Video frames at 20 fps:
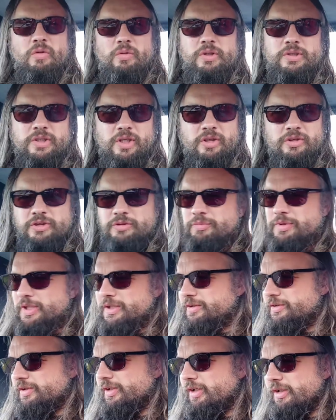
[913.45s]
Well, it's hard to be
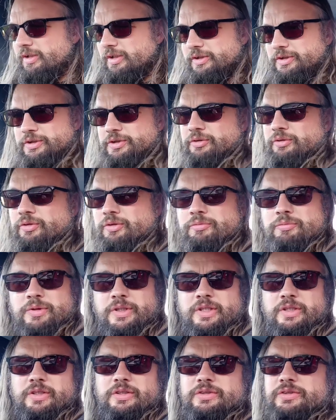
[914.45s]
entirely sure
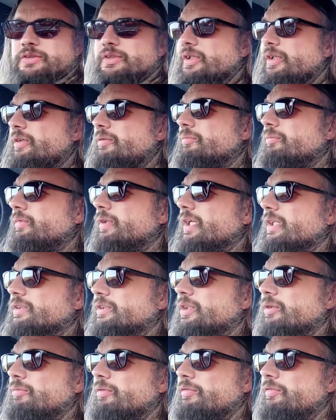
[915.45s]
because
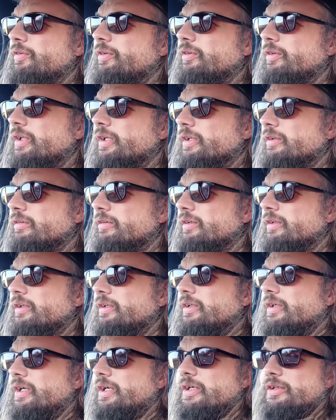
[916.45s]
last time I filled it,
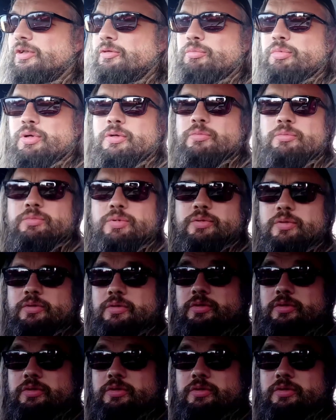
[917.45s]
the pump